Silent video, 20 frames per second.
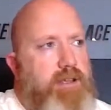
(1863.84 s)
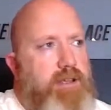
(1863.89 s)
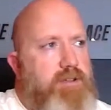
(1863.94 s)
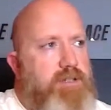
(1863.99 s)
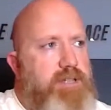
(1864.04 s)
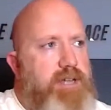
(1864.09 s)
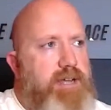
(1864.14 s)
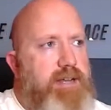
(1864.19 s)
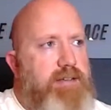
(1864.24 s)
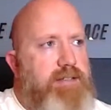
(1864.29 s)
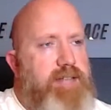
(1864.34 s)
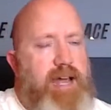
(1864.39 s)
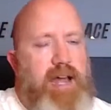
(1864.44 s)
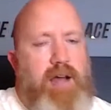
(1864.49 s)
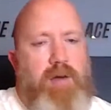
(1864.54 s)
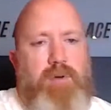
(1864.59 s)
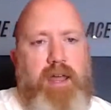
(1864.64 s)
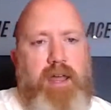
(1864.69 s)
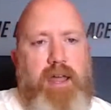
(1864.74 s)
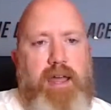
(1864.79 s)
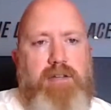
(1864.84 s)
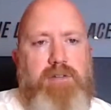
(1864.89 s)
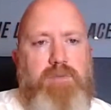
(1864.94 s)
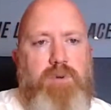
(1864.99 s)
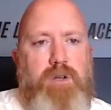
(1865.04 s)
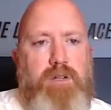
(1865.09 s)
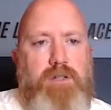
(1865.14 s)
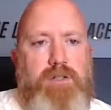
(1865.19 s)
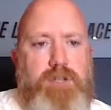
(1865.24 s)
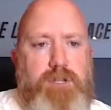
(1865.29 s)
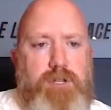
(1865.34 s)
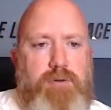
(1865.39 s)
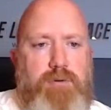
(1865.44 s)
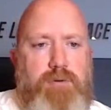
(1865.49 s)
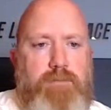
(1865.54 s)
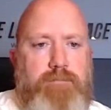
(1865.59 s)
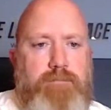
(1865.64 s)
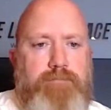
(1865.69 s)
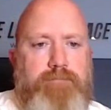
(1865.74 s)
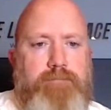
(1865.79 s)
on the other side of town has one
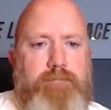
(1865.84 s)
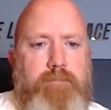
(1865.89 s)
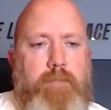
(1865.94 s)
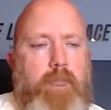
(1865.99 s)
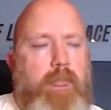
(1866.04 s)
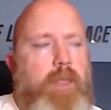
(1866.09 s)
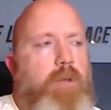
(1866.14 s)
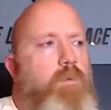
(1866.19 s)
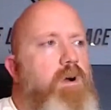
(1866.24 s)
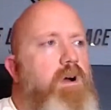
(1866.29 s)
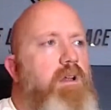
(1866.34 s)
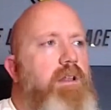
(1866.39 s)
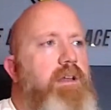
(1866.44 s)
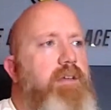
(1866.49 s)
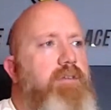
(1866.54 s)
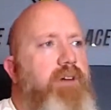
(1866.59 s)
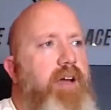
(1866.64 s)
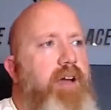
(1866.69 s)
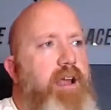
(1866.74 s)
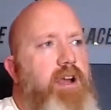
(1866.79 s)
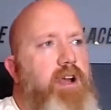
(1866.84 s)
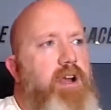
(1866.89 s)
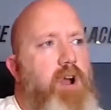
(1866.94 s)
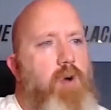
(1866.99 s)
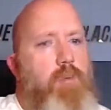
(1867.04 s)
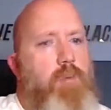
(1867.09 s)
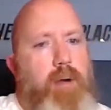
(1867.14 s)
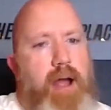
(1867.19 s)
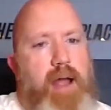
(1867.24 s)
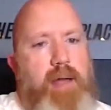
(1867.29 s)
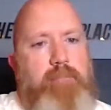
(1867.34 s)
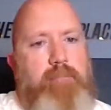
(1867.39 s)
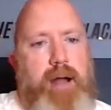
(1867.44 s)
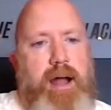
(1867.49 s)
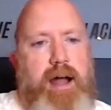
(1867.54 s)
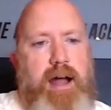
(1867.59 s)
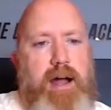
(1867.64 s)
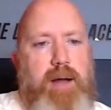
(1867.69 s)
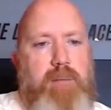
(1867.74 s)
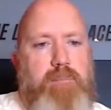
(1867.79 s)
too. Well, if I go buy
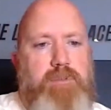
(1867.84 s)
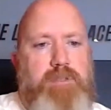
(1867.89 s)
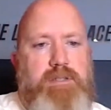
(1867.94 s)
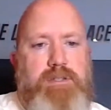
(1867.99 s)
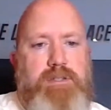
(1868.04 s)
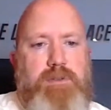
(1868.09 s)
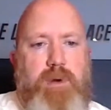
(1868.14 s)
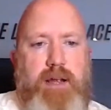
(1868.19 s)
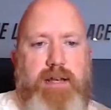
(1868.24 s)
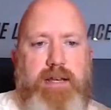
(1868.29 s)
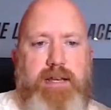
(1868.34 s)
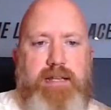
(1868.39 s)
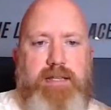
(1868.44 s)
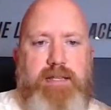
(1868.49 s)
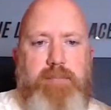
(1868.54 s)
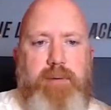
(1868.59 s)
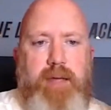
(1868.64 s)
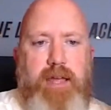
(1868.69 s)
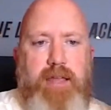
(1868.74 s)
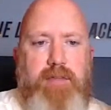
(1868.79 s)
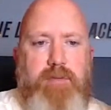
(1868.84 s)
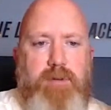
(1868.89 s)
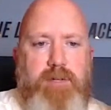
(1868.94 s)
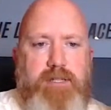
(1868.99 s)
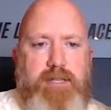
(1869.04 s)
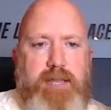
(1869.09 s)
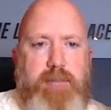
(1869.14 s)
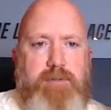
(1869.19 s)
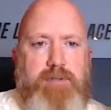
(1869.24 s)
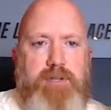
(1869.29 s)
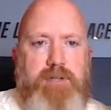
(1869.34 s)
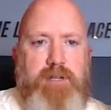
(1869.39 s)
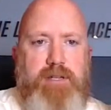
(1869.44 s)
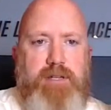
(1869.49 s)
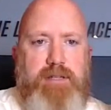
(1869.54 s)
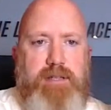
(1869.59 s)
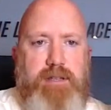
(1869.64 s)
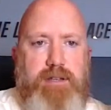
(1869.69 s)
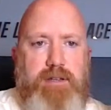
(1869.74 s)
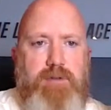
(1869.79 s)
Bob's, do I need to pay the
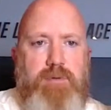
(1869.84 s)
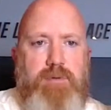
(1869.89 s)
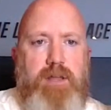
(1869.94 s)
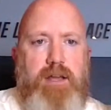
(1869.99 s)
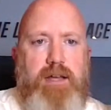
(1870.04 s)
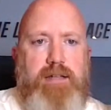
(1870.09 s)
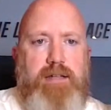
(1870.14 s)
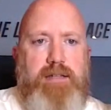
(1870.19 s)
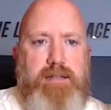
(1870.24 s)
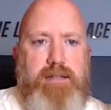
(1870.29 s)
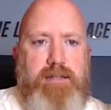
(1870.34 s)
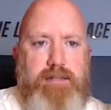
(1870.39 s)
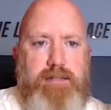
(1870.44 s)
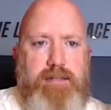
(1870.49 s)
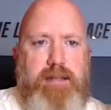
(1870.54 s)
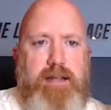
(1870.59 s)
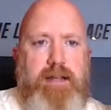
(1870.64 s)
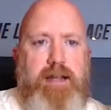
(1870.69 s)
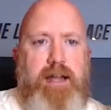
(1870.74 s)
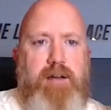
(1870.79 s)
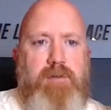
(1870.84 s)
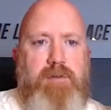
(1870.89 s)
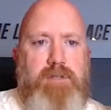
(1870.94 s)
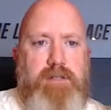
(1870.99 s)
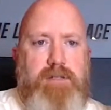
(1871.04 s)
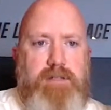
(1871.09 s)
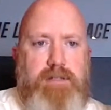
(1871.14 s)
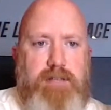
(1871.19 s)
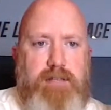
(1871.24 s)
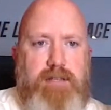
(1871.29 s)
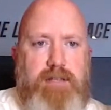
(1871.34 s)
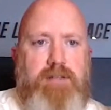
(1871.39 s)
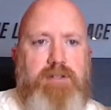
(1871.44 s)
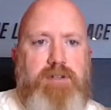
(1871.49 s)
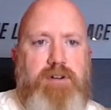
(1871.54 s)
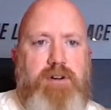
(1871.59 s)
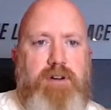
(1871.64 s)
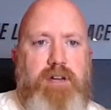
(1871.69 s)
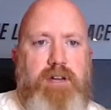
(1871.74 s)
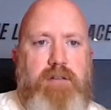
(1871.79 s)
receptionist, the new license, the accountant, and the
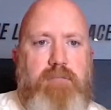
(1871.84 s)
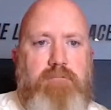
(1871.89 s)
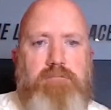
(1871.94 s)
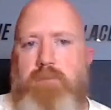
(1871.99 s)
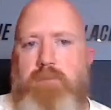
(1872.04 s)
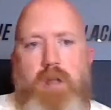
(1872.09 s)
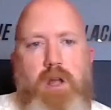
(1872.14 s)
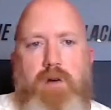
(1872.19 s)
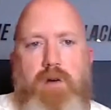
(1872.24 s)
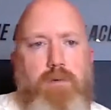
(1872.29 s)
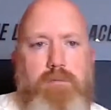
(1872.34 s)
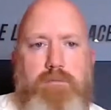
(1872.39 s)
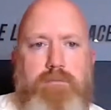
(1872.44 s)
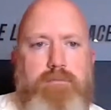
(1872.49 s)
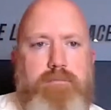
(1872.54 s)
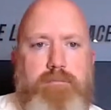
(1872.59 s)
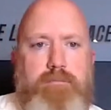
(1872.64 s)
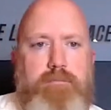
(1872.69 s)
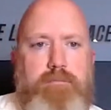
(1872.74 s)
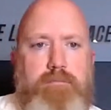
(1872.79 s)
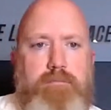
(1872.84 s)
attorney? No.